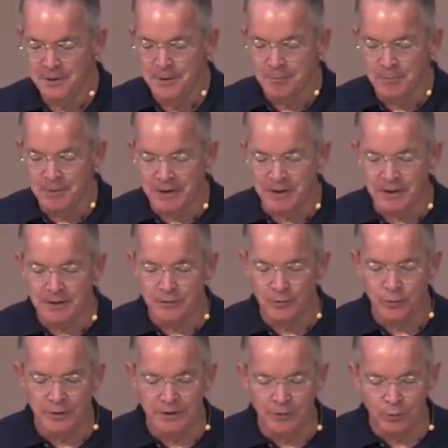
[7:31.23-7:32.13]
But
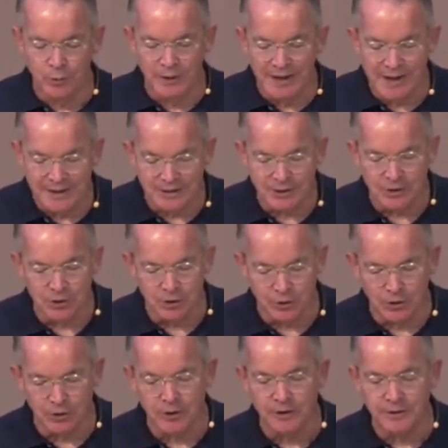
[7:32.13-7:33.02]
we had to
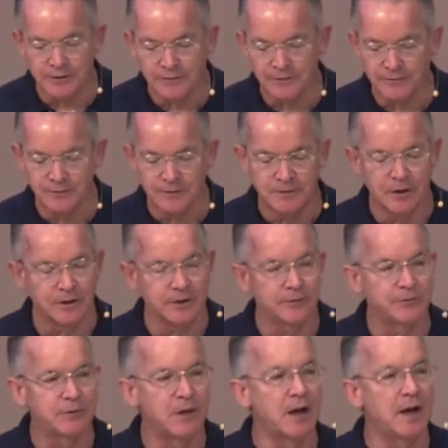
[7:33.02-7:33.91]
learn on the
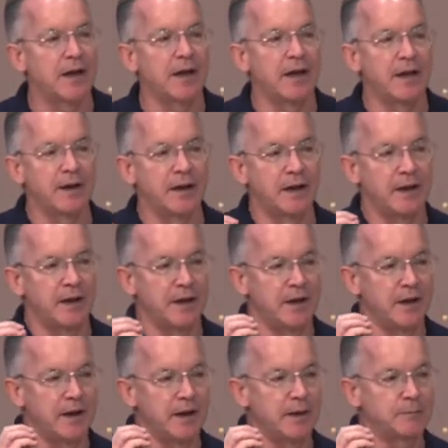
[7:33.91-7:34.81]
fly, and
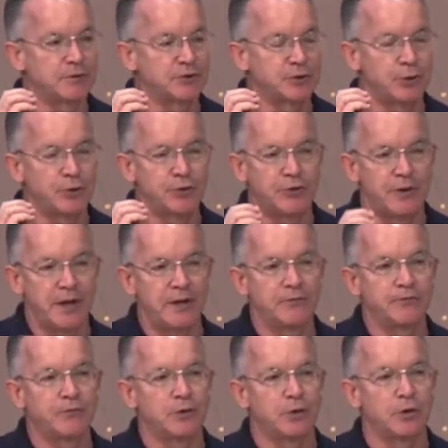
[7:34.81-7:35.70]
I am so
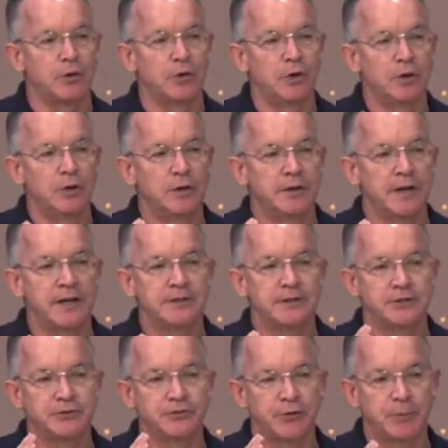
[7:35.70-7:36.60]
thankful, not
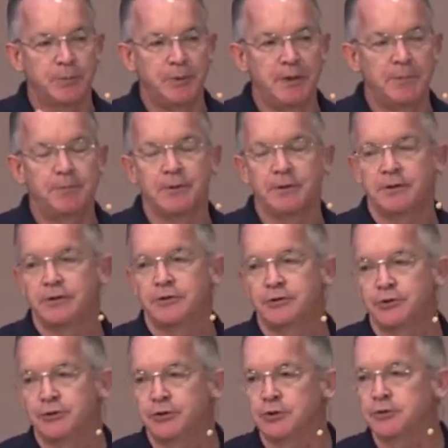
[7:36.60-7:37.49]
just for people in the
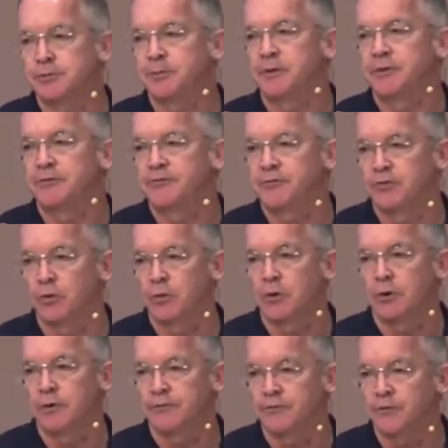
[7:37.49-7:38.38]
church, but
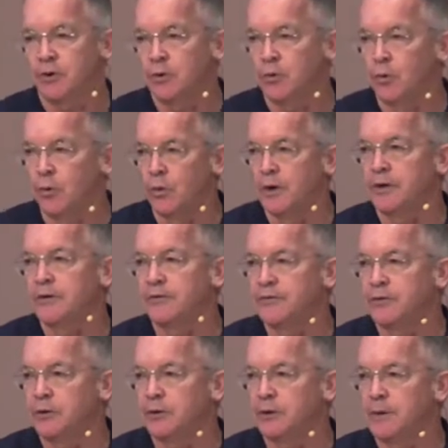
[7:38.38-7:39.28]
for a
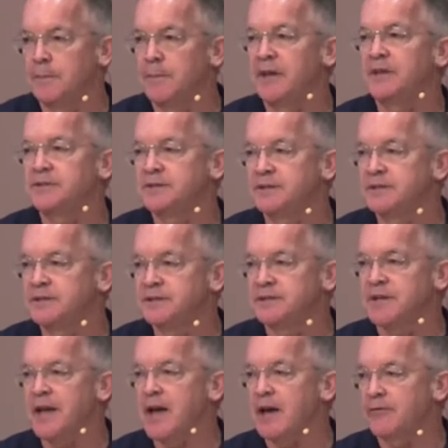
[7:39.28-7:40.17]
wonderful, amazing
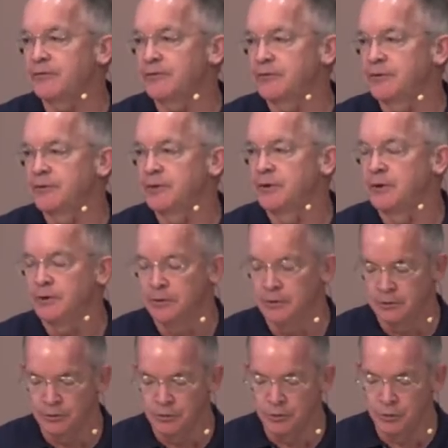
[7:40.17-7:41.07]
staff
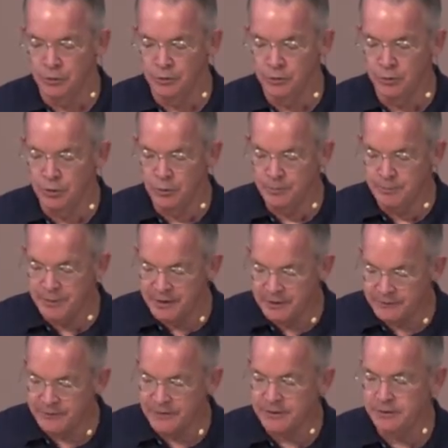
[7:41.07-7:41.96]
who
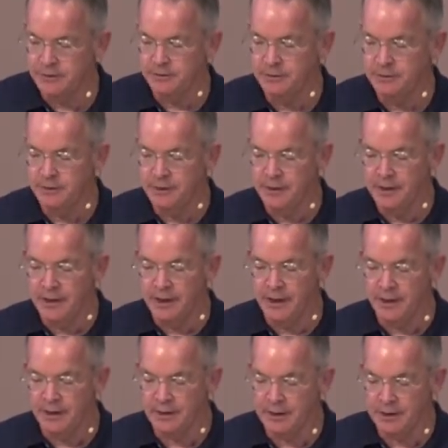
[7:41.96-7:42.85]
pivoted
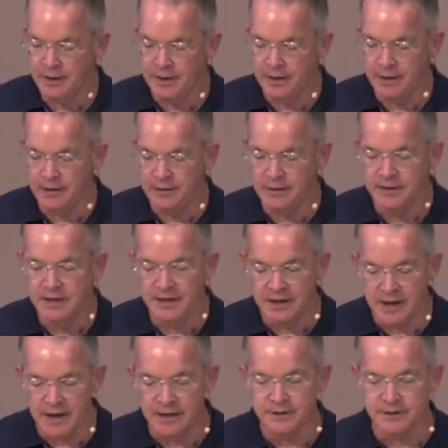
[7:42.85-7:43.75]
and
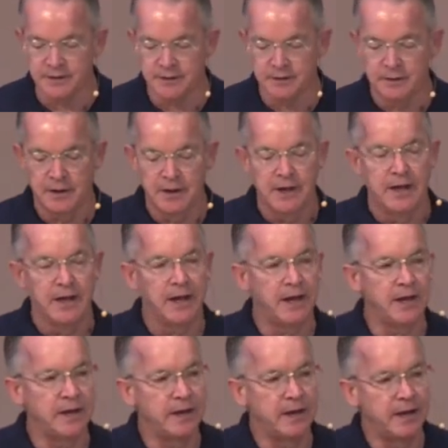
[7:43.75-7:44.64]
connected
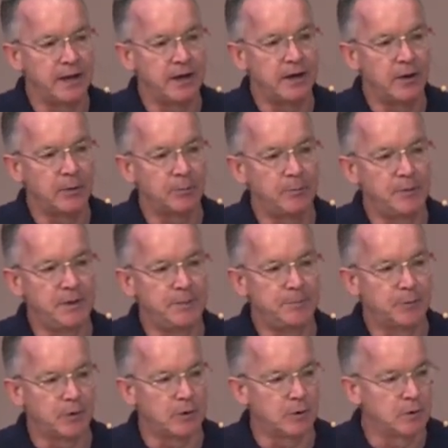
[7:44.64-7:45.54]
and helped
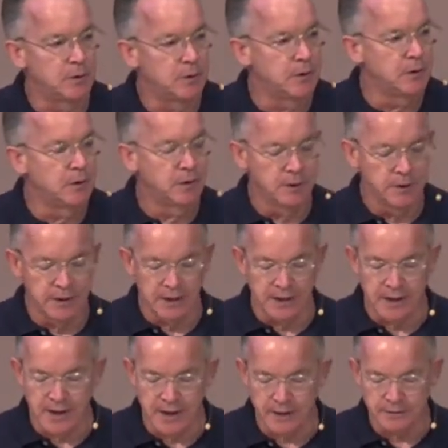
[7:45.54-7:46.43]
people
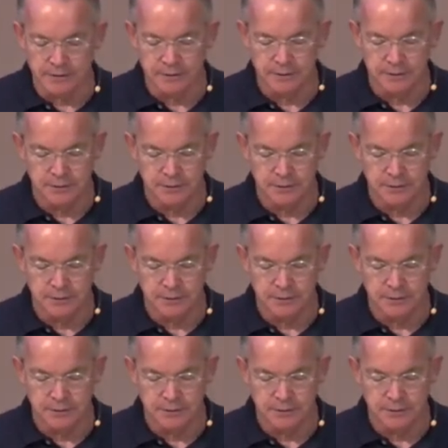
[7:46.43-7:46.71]
connect.